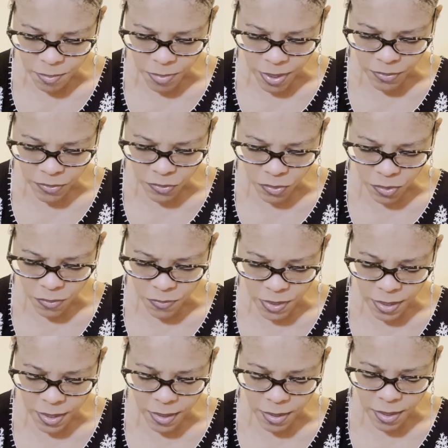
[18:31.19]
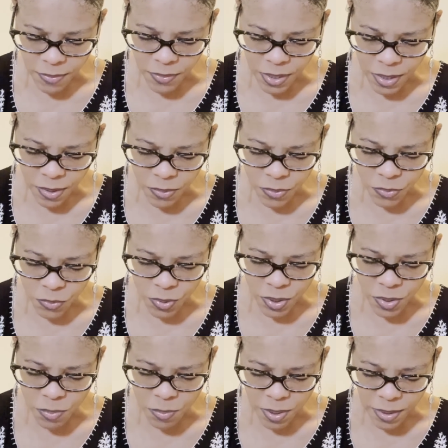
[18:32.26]
by serving and loving others with
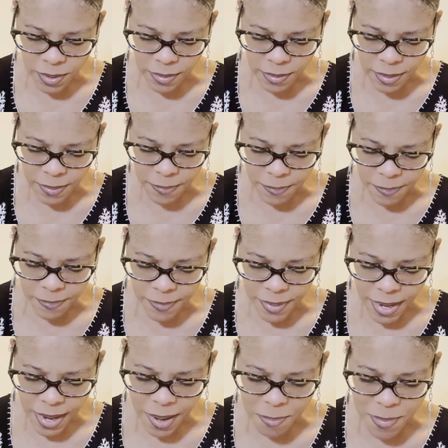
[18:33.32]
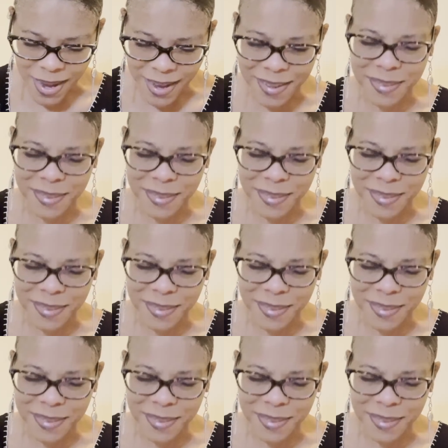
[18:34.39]
humility. Amen.